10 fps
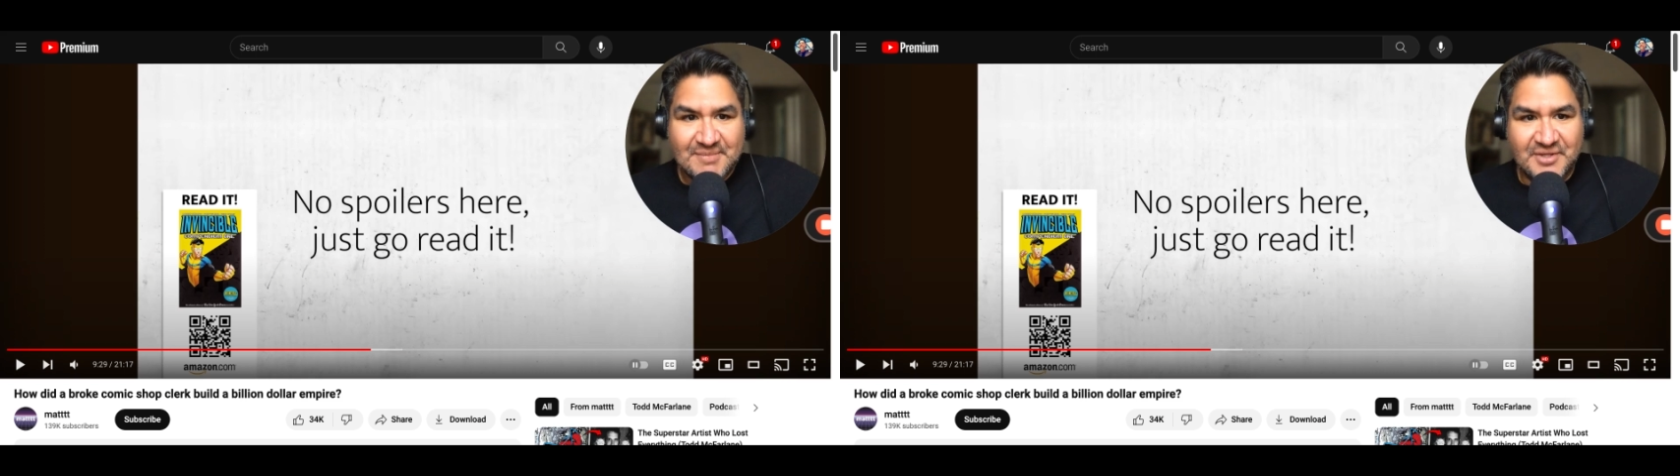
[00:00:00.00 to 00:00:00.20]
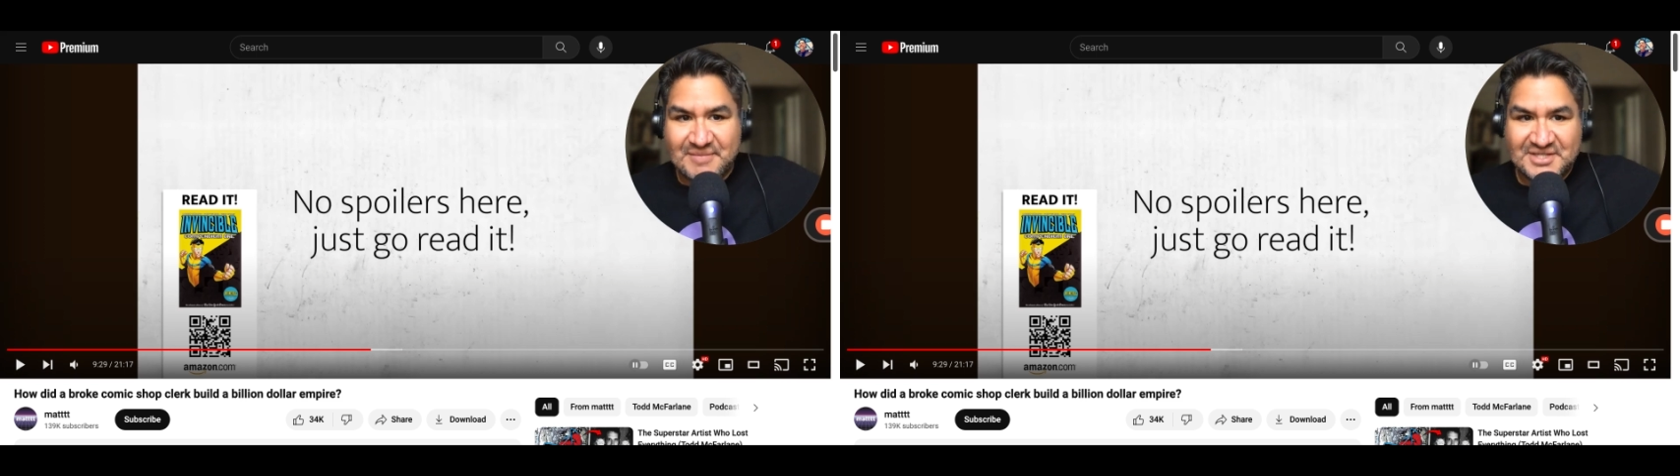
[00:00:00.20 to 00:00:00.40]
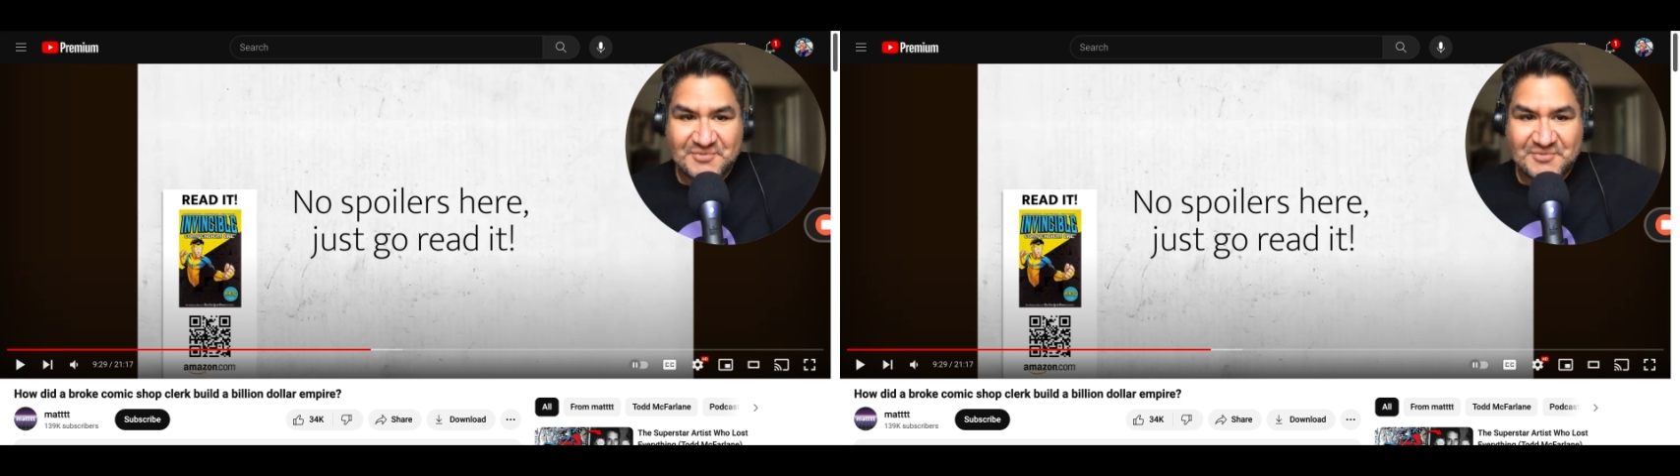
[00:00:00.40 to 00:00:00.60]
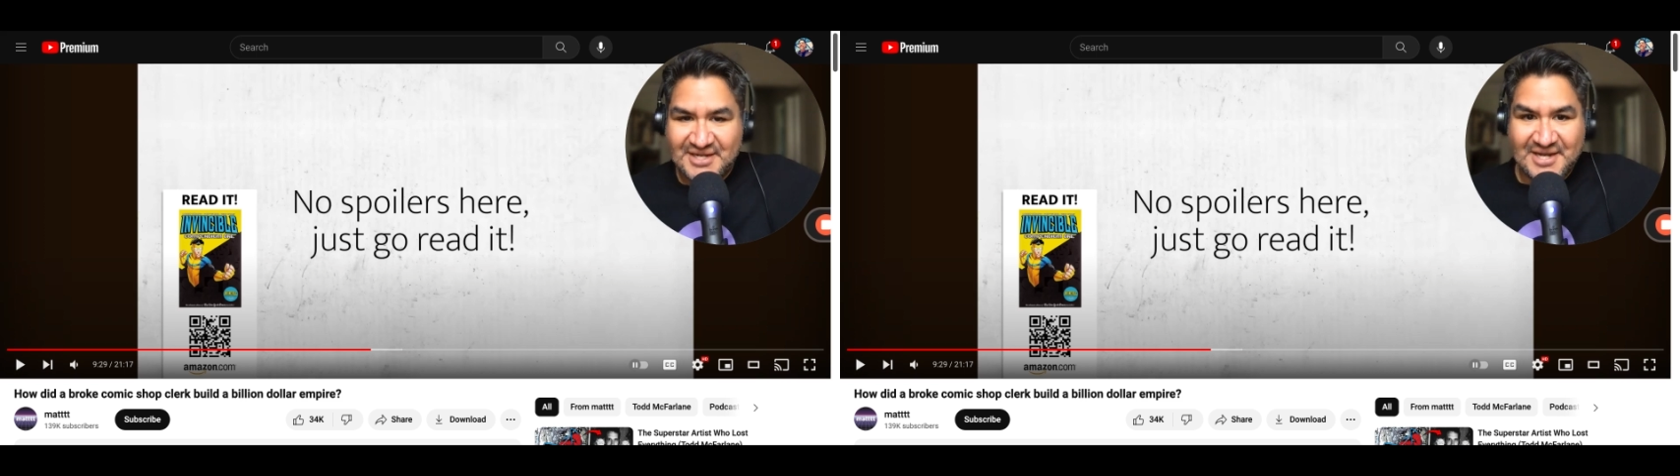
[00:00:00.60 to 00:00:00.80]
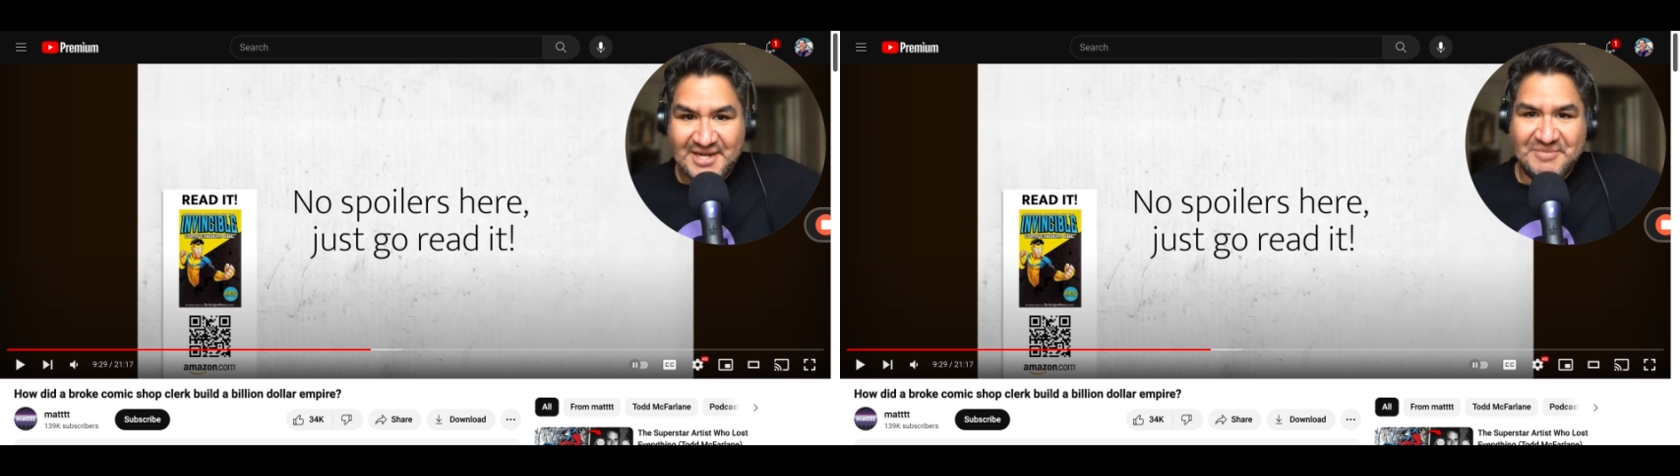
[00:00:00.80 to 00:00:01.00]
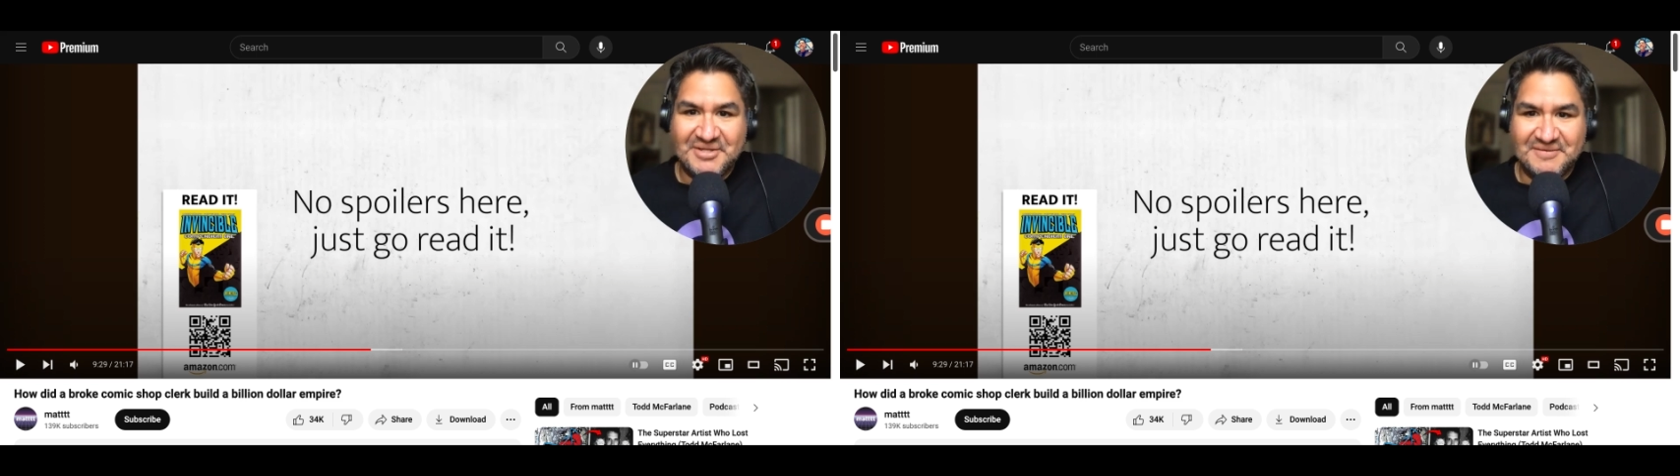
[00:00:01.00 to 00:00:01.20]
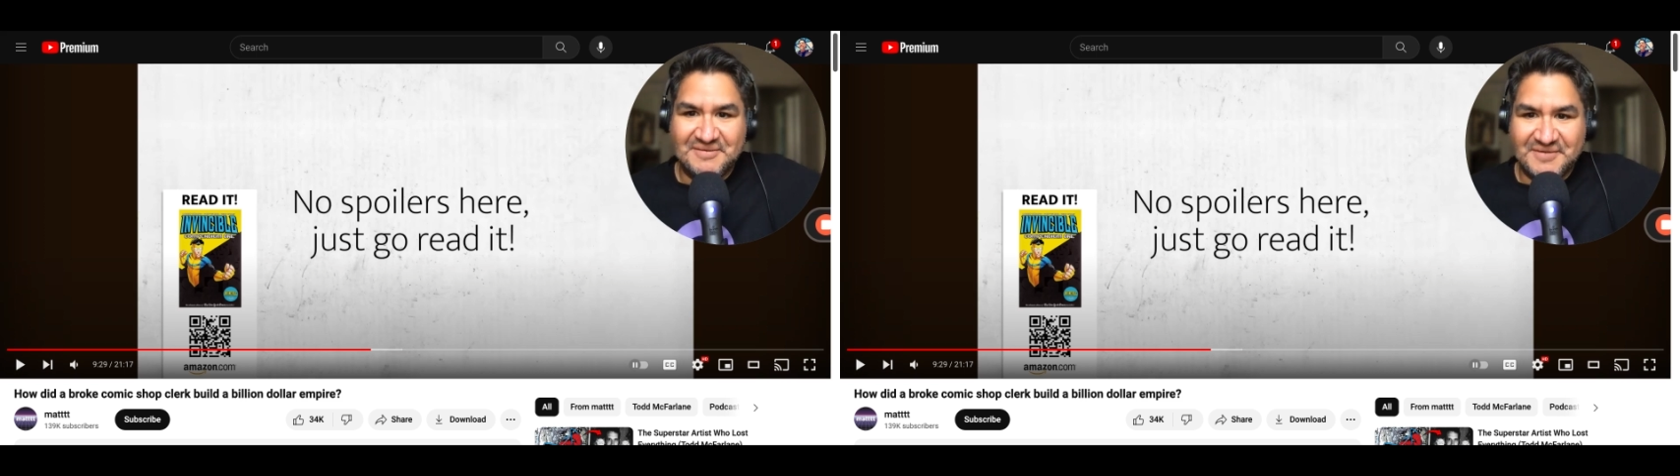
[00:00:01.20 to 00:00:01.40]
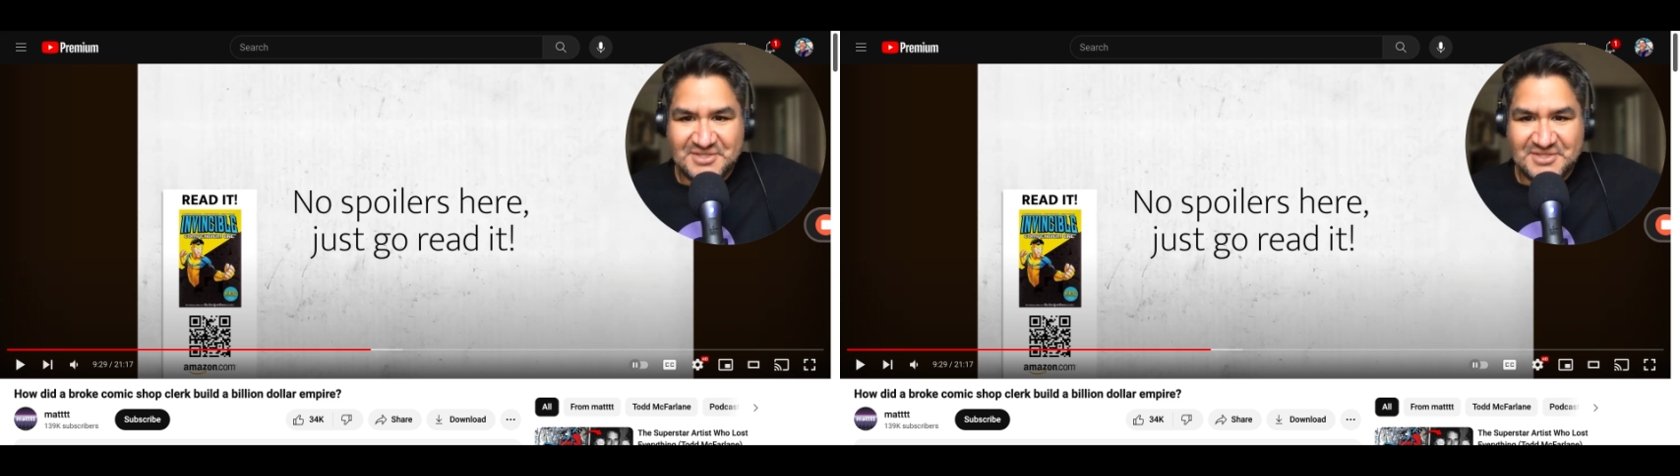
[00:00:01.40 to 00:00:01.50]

Maybe that's why I got a million views,